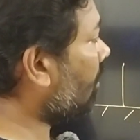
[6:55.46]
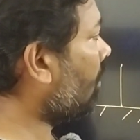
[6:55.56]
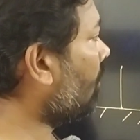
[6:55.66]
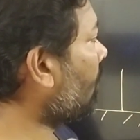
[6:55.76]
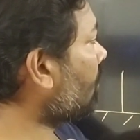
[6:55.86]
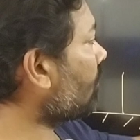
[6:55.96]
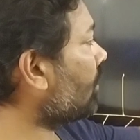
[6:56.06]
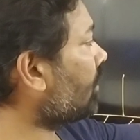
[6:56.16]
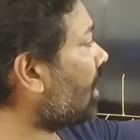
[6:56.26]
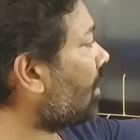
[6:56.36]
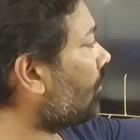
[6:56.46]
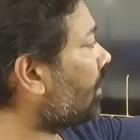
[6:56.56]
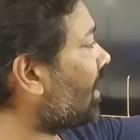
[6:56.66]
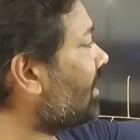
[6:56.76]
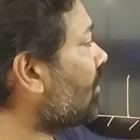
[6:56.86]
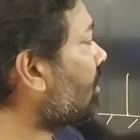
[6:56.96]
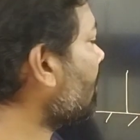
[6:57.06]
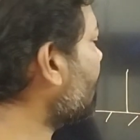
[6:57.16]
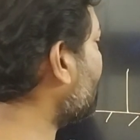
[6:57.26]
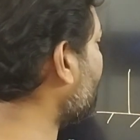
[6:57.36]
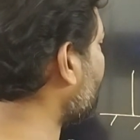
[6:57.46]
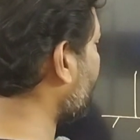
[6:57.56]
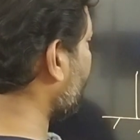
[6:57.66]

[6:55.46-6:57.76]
One of the tower elevation is 60